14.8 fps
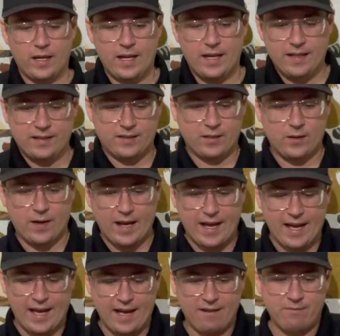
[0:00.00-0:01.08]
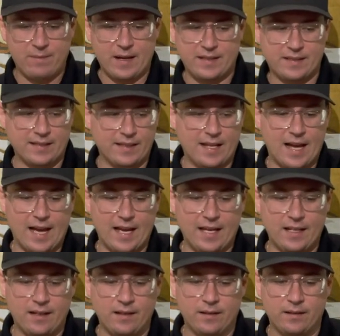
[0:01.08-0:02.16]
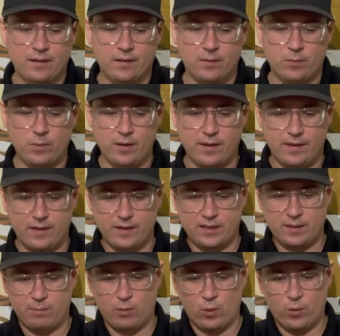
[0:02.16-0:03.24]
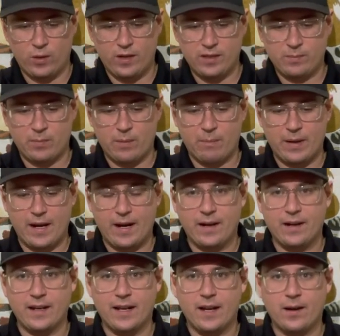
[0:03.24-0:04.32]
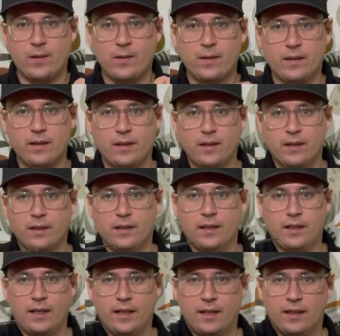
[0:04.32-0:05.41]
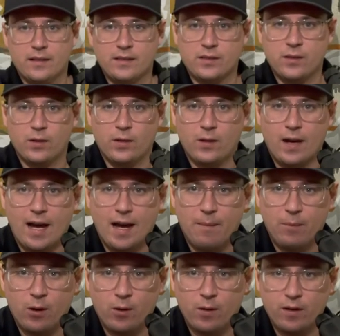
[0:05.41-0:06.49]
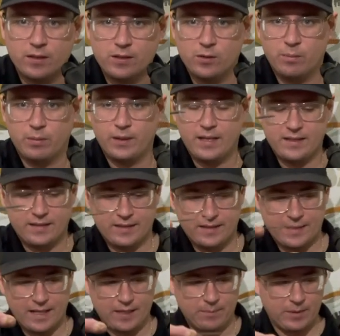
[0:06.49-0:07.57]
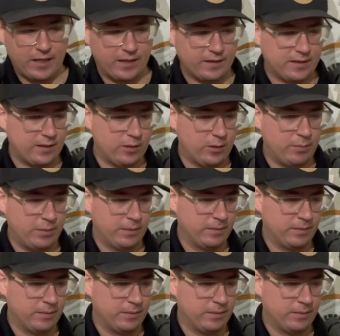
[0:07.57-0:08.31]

Okay, so I have my slide with the spores prepared now. So I'm going to place this on the microscope